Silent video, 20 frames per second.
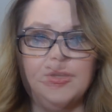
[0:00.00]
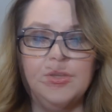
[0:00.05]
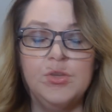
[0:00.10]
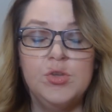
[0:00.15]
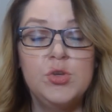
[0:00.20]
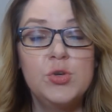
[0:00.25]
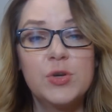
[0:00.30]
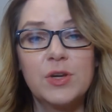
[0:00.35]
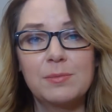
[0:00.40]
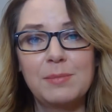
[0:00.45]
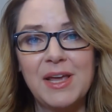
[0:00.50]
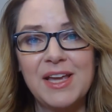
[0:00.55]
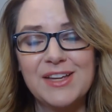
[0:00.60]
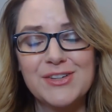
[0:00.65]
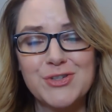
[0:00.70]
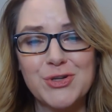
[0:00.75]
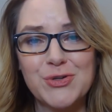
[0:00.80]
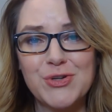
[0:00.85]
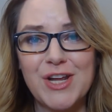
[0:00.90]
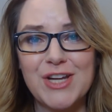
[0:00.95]
You can make a
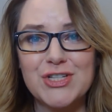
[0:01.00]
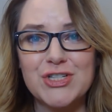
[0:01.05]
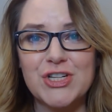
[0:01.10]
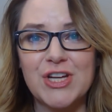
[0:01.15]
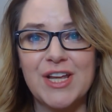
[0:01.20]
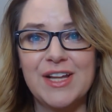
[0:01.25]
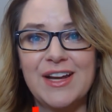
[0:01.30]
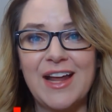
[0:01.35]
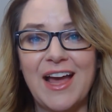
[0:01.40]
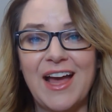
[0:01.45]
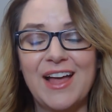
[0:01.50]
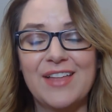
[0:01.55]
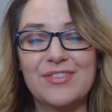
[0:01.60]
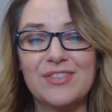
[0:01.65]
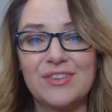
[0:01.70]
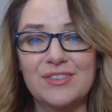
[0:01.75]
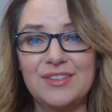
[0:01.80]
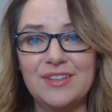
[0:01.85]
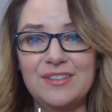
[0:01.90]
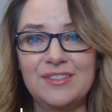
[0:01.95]
donation at
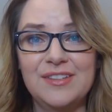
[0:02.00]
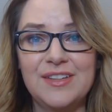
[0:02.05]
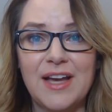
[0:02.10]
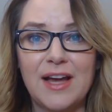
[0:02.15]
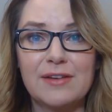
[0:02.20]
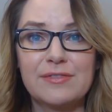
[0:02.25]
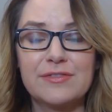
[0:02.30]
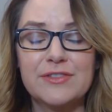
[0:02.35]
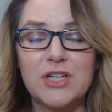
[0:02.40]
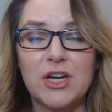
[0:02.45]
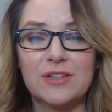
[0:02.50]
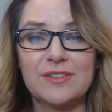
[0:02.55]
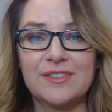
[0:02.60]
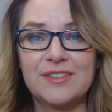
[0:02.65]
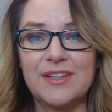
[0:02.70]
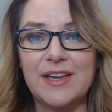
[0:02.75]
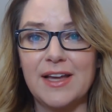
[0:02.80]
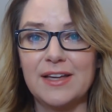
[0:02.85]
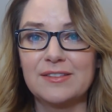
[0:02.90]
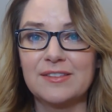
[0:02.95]

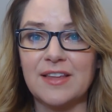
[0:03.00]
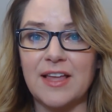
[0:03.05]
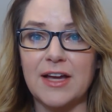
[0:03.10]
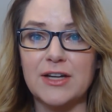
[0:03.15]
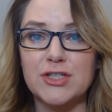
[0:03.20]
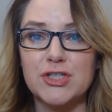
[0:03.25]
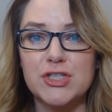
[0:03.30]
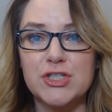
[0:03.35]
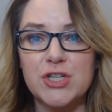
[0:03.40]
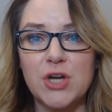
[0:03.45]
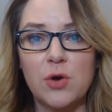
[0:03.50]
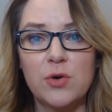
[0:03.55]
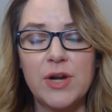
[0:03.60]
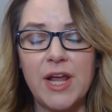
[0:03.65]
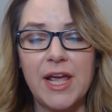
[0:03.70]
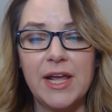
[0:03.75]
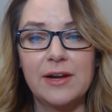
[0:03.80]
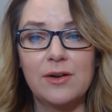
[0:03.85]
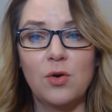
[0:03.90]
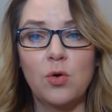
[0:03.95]

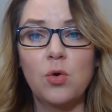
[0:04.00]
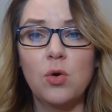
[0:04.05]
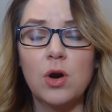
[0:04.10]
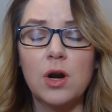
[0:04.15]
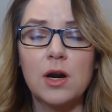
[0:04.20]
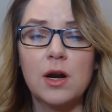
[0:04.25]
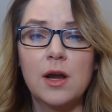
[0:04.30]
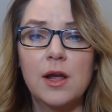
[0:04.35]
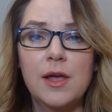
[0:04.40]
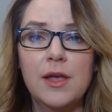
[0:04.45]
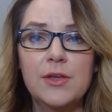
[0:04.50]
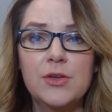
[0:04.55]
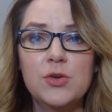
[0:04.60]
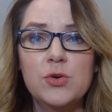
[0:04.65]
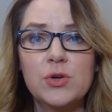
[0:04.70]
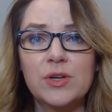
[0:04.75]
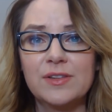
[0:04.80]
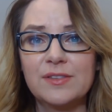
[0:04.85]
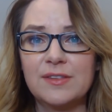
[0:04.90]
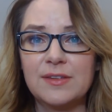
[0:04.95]
THECCF.CA/donate, or you
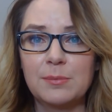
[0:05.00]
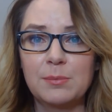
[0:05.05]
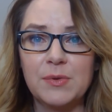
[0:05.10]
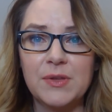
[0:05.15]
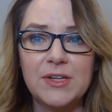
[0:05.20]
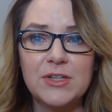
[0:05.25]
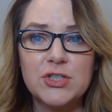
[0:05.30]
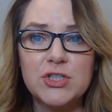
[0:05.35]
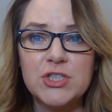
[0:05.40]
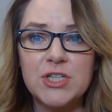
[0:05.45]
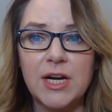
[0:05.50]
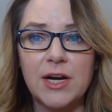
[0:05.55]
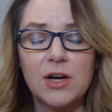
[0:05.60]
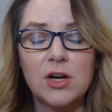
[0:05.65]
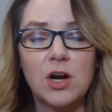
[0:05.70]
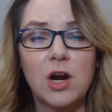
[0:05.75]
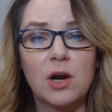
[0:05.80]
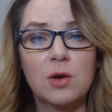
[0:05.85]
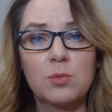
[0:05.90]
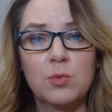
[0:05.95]
can simply share
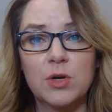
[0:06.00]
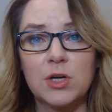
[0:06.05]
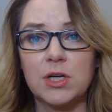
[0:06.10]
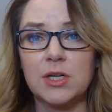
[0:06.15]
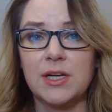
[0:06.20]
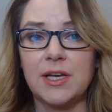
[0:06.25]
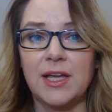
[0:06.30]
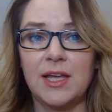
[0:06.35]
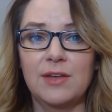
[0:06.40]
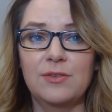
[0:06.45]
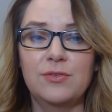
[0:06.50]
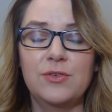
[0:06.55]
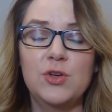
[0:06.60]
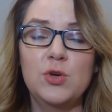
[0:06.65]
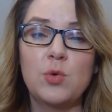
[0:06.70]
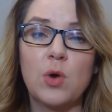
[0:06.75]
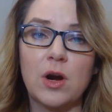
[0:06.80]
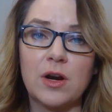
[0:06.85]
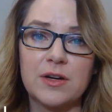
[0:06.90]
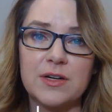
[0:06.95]
our work if
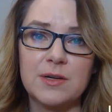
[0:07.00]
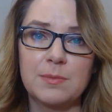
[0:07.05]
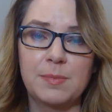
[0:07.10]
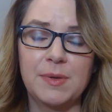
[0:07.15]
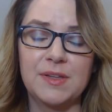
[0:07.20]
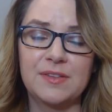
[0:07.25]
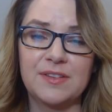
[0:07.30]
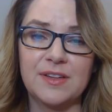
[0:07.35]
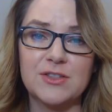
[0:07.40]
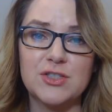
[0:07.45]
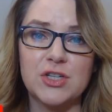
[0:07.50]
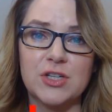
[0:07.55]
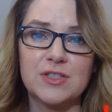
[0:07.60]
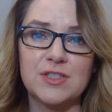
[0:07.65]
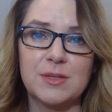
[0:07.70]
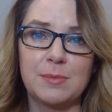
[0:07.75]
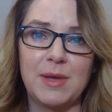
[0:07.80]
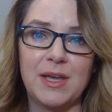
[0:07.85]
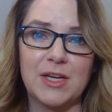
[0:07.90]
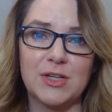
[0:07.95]
you aren't in a position
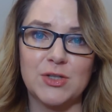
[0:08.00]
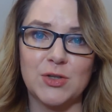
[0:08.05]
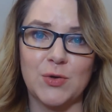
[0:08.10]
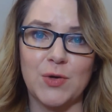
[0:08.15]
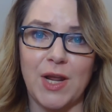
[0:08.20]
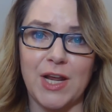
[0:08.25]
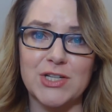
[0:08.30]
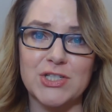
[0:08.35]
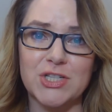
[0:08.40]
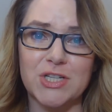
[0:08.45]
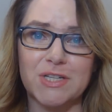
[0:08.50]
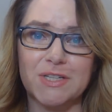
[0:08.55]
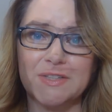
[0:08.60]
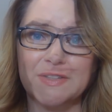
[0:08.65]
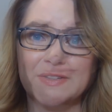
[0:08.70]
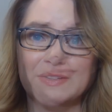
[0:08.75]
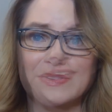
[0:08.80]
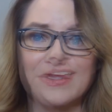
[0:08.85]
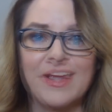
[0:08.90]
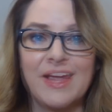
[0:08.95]
to make a
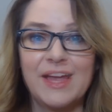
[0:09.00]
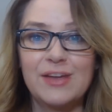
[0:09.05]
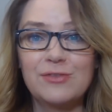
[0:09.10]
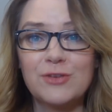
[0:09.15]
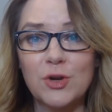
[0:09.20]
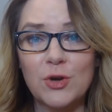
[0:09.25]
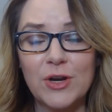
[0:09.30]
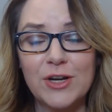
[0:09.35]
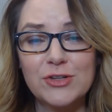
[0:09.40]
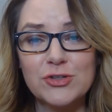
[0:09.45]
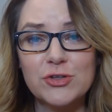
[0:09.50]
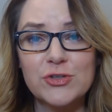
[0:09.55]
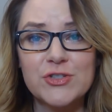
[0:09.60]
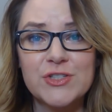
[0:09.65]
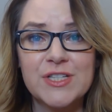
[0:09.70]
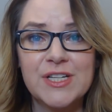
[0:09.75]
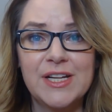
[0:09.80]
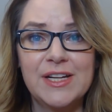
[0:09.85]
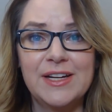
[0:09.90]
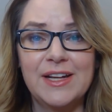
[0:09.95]
donation. If you're
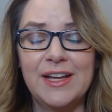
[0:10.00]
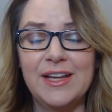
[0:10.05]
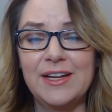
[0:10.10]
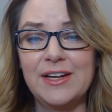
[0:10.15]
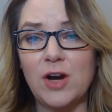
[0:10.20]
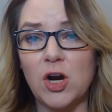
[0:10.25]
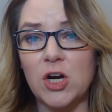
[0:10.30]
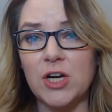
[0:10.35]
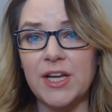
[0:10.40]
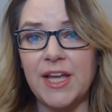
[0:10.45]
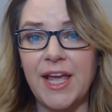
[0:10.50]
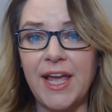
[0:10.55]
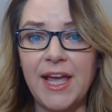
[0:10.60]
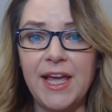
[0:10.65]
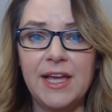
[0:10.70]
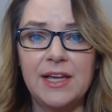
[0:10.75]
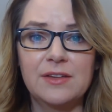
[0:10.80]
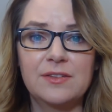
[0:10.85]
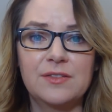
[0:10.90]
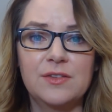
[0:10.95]
interested in our
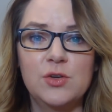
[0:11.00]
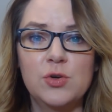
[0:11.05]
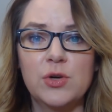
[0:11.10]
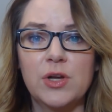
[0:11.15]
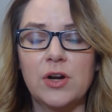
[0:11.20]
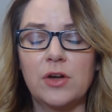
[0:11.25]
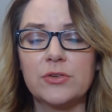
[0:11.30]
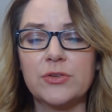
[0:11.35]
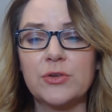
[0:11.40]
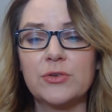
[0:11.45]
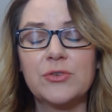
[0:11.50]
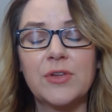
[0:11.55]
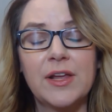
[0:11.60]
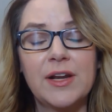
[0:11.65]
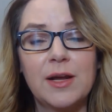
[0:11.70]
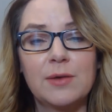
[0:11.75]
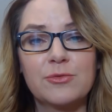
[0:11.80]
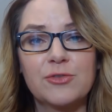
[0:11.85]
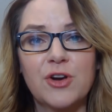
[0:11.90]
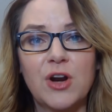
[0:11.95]
case, you can also sign
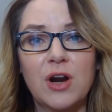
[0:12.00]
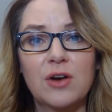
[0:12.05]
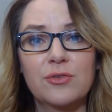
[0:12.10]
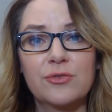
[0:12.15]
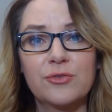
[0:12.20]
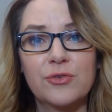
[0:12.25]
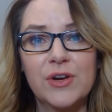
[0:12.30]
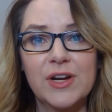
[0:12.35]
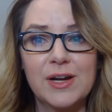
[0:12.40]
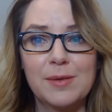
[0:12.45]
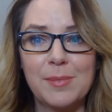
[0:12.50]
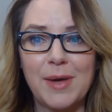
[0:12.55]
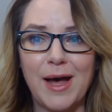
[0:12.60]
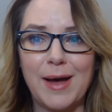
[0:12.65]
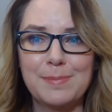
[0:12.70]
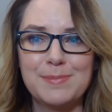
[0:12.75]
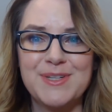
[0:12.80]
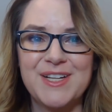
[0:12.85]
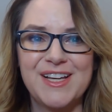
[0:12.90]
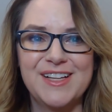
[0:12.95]
up for our freedom
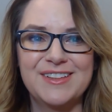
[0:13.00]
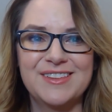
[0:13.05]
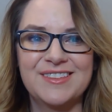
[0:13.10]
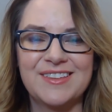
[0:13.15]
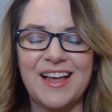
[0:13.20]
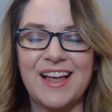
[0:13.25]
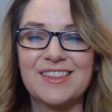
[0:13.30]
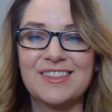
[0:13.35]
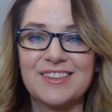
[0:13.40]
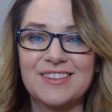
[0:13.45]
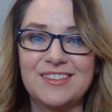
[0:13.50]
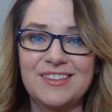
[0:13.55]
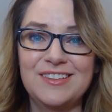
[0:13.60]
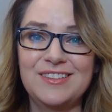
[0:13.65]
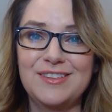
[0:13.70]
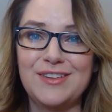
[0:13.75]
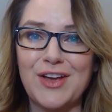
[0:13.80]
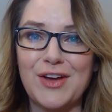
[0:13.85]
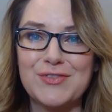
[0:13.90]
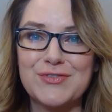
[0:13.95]
updates at
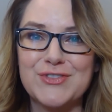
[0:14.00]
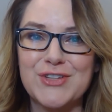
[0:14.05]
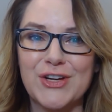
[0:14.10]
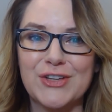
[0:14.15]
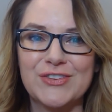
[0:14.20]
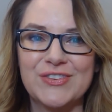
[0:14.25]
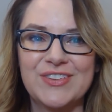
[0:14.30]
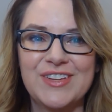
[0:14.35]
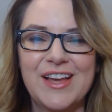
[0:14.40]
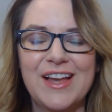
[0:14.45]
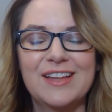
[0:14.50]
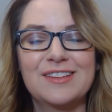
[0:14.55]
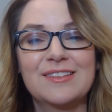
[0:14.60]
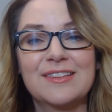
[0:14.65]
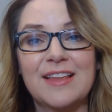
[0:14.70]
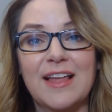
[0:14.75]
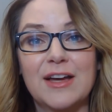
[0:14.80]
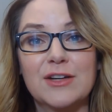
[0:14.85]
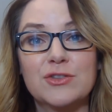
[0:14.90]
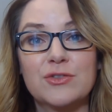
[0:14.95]

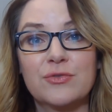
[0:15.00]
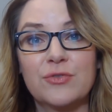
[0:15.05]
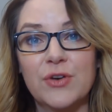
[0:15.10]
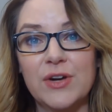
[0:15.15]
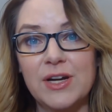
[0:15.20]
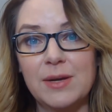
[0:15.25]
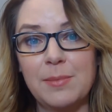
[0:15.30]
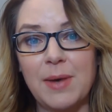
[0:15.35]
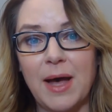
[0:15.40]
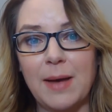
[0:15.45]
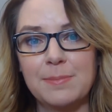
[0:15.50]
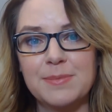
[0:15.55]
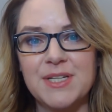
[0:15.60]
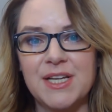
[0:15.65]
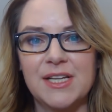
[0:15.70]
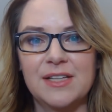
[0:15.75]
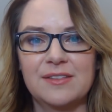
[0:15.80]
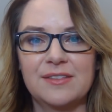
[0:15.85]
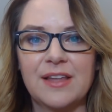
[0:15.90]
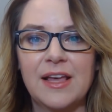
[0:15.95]
THECCF.CA/freedom
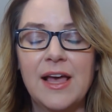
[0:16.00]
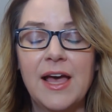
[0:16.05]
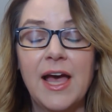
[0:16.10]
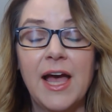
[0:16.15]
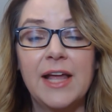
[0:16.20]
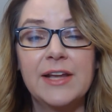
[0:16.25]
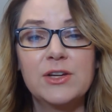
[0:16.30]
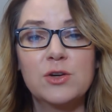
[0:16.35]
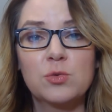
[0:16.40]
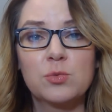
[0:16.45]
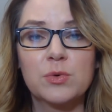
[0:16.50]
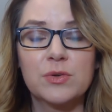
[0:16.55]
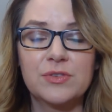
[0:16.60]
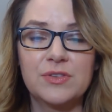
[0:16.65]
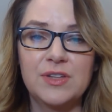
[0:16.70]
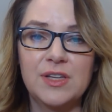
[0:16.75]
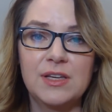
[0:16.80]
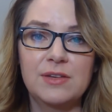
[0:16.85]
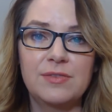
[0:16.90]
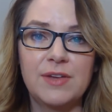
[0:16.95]
updates, and you'll
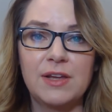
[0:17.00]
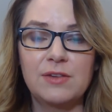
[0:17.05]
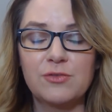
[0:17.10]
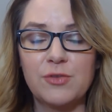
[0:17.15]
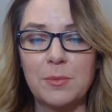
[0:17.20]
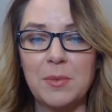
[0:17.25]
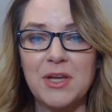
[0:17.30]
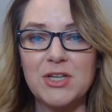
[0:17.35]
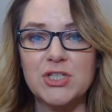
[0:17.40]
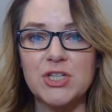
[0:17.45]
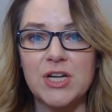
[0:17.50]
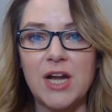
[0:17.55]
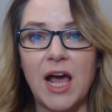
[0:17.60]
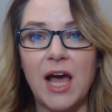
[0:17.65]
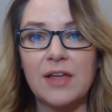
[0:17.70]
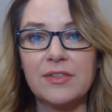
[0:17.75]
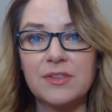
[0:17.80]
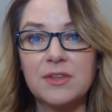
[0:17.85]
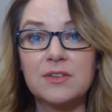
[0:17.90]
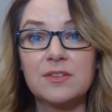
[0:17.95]
receive information
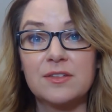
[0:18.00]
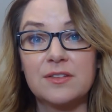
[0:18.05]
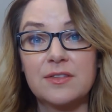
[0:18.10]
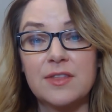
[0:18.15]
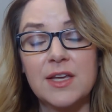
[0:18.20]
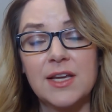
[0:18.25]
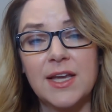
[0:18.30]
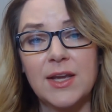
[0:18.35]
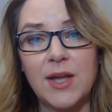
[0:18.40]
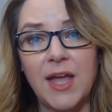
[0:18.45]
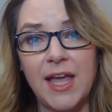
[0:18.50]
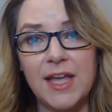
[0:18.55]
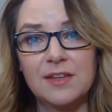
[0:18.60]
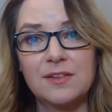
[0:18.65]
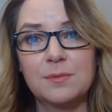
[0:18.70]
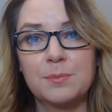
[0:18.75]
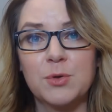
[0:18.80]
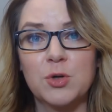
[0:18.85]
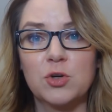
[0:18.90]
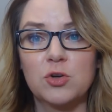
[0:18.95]
as the case
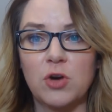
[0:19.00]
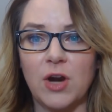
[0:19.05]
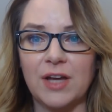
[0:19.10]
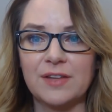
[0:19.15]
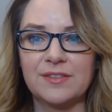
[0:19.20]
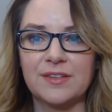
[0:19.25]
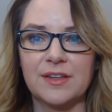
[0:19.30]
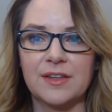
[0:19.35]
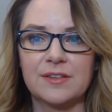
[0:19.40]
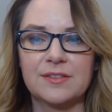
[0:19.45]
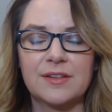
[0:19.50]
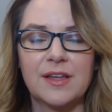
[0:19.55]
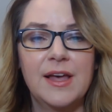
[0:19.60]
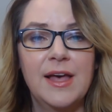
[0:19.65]
progresses.